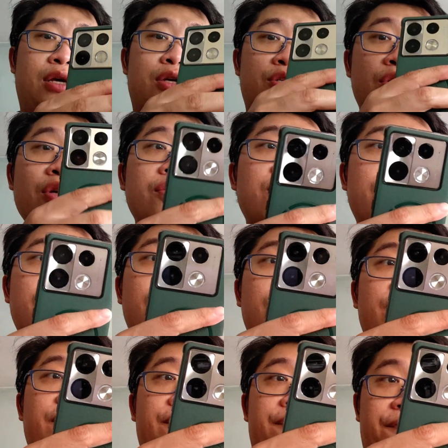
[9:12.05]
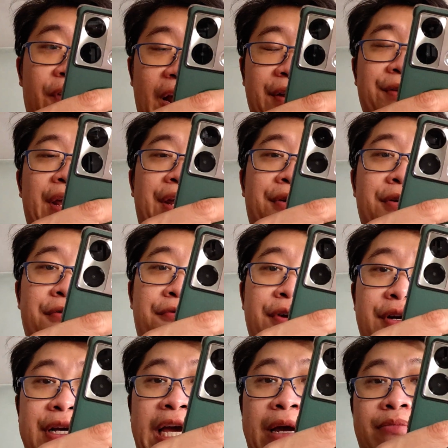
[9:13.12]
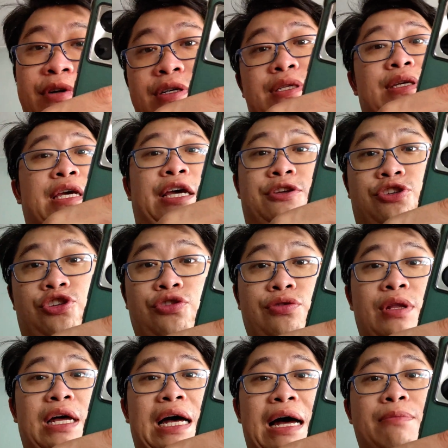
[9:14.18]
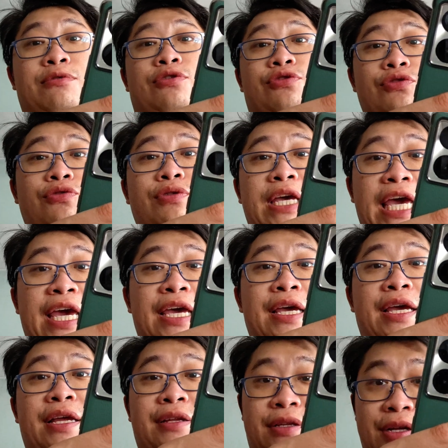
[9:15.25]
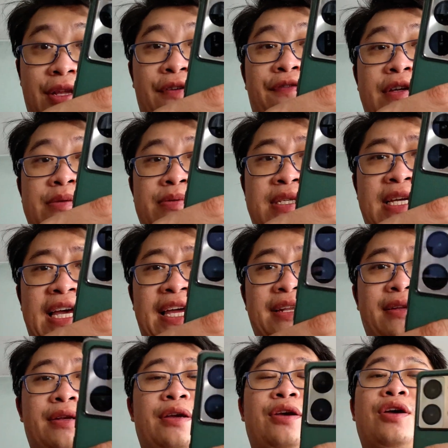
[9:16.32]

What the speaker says: So front and the rear cameras can shoot up to 2K 30 frames per second.